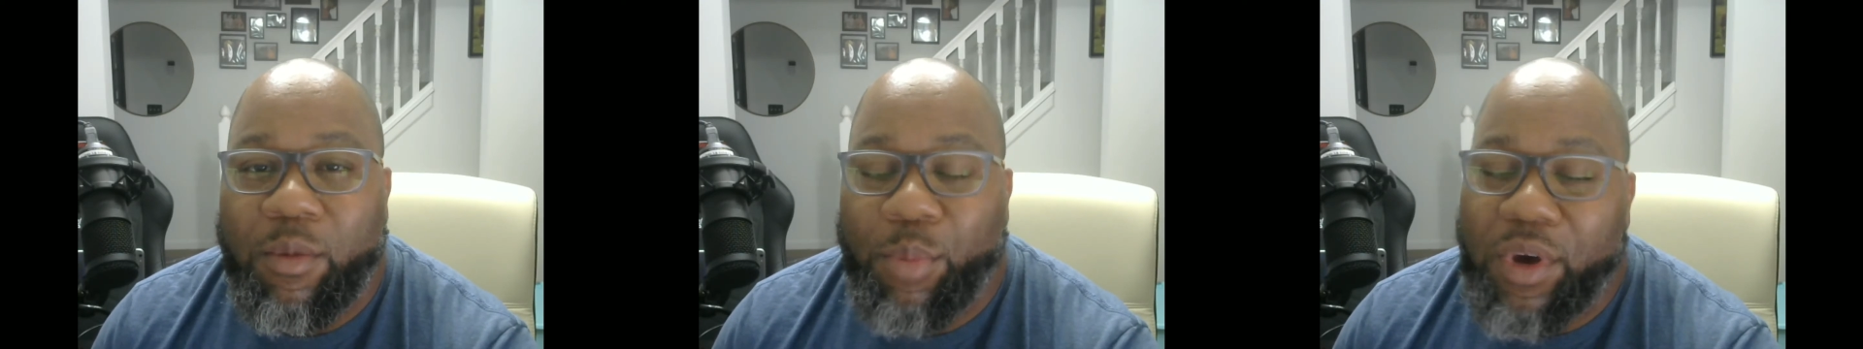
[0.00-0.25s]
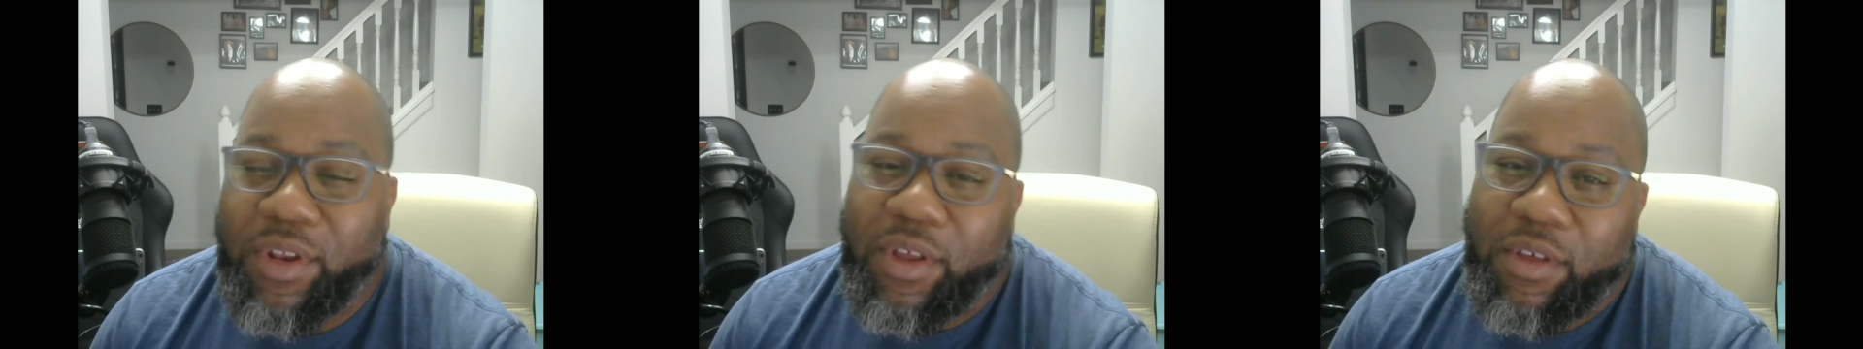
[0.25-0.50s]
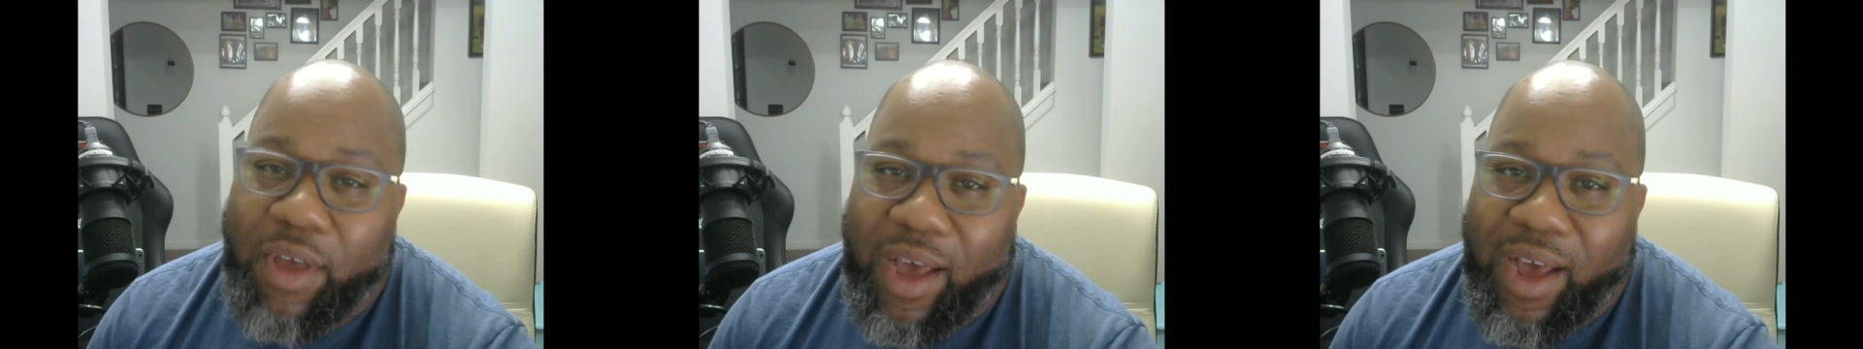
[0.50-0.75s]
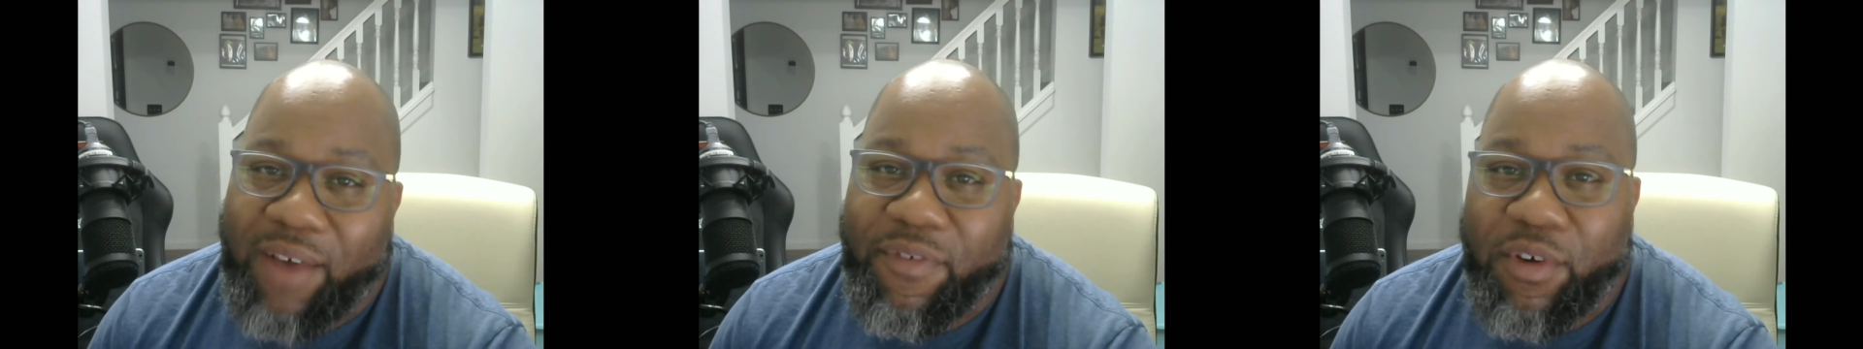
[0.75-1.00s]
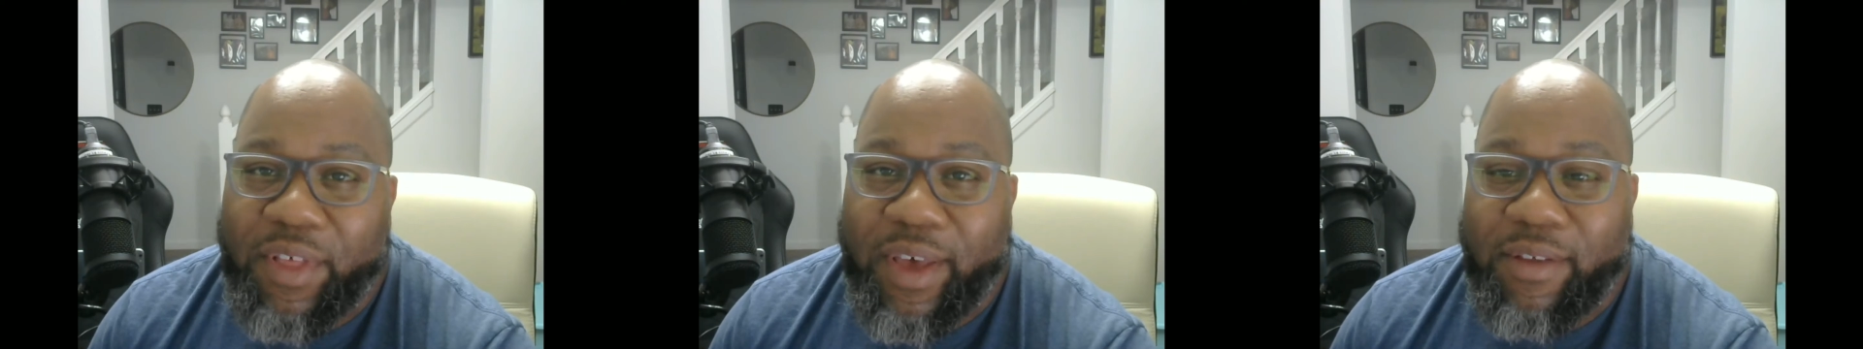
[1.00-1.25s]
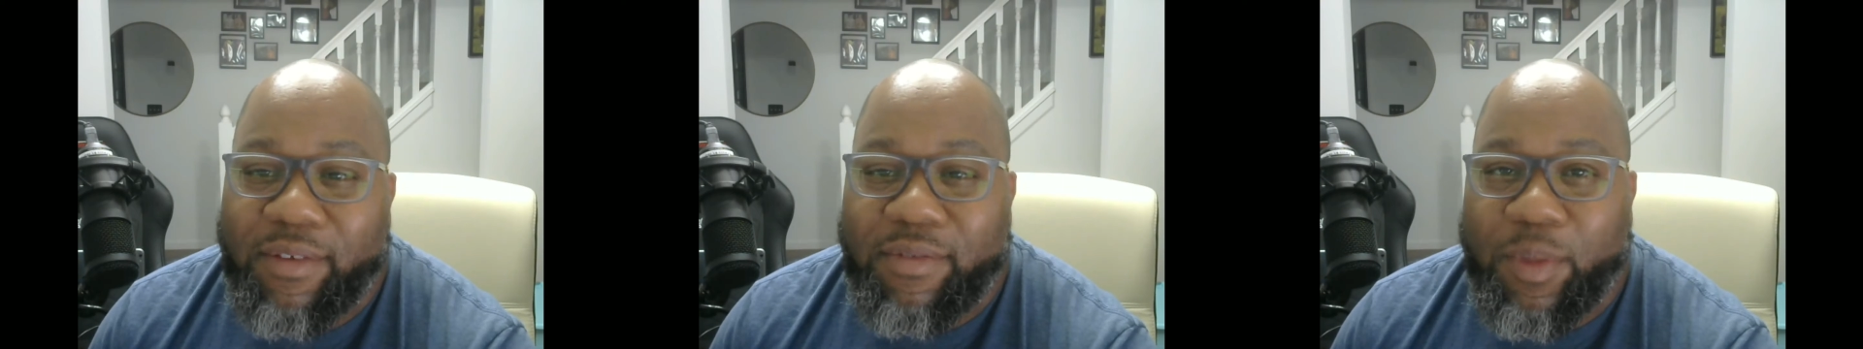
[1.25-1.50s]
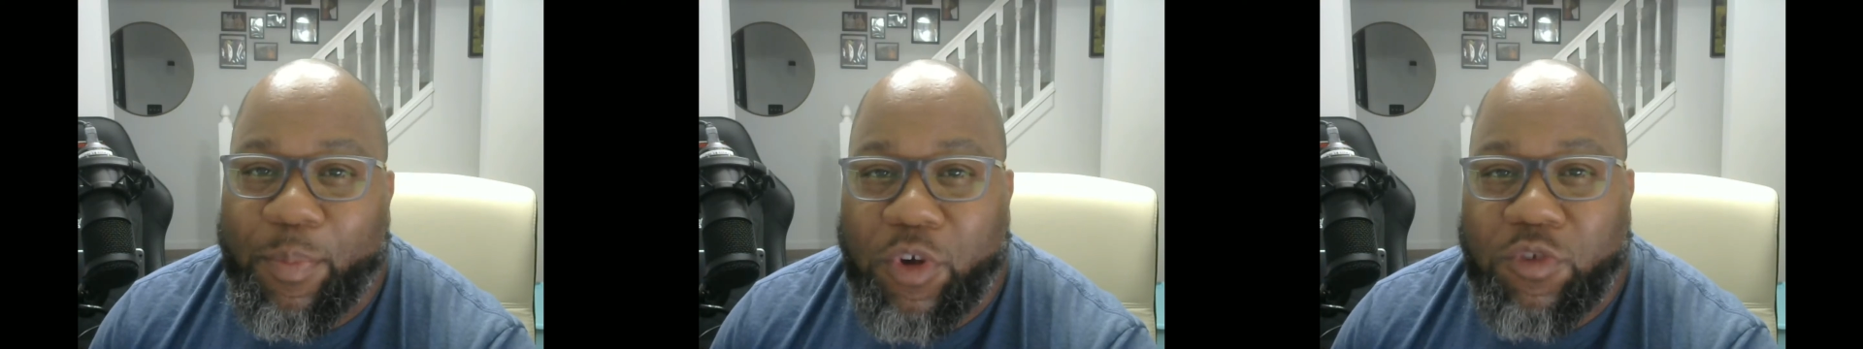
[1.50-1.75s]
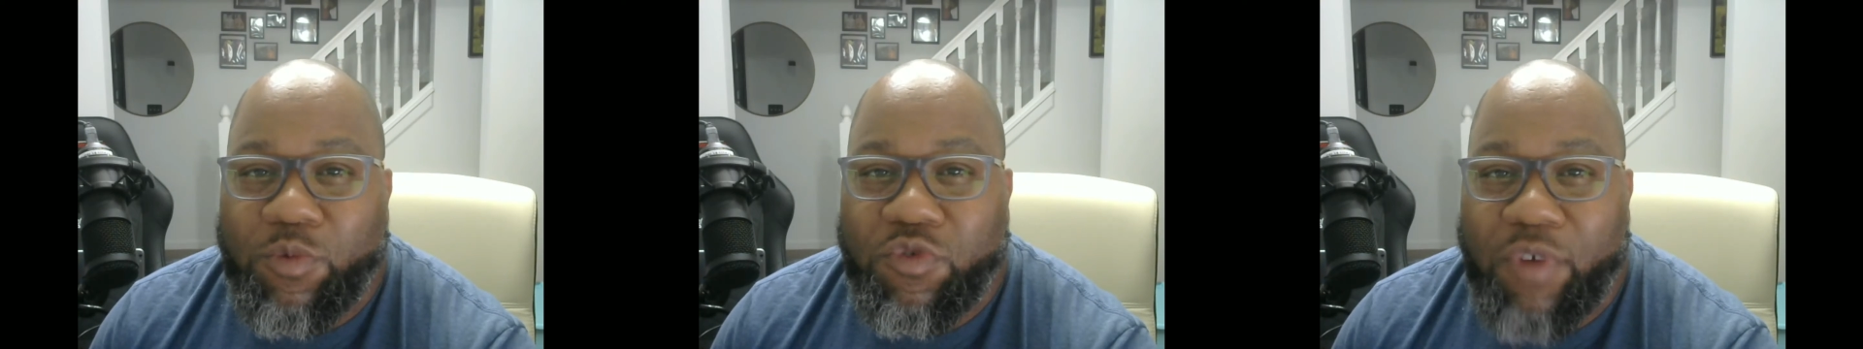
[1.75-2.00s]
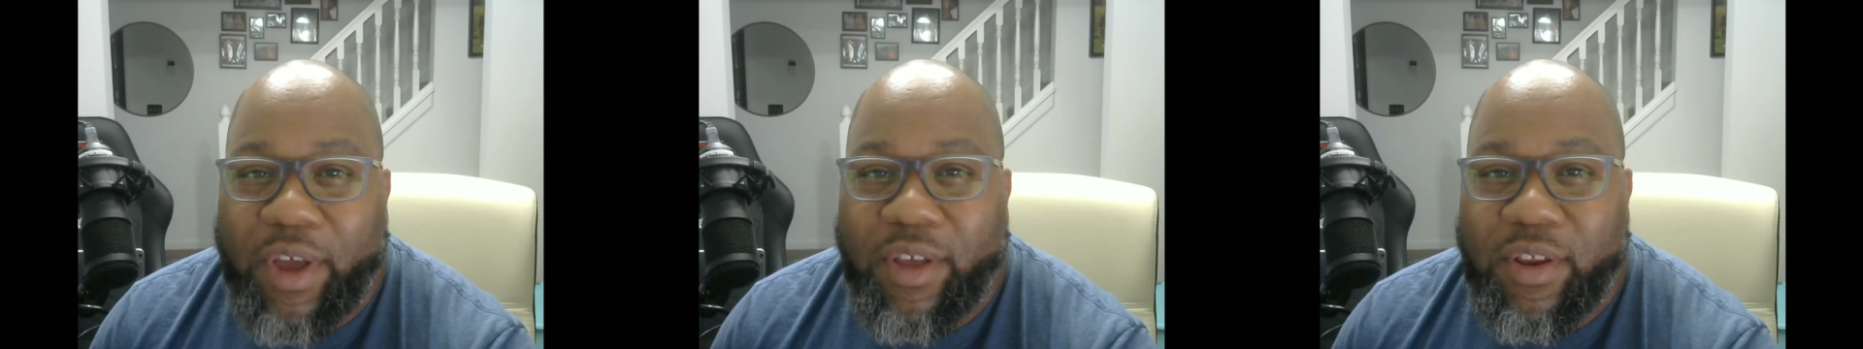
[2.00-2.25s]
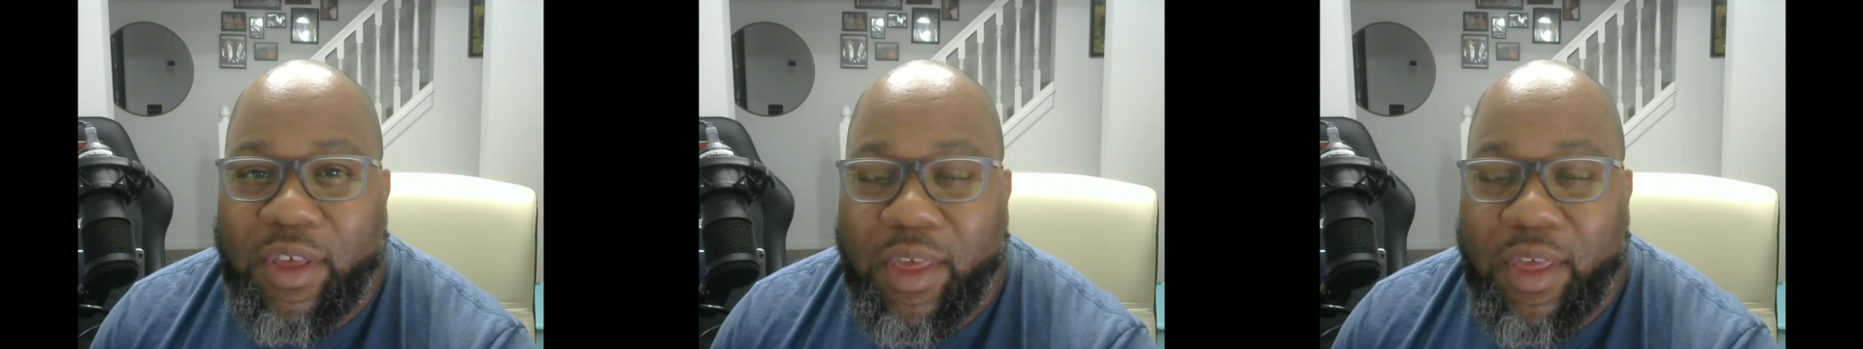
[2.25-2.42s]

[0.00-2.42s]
But I feel like the person was right,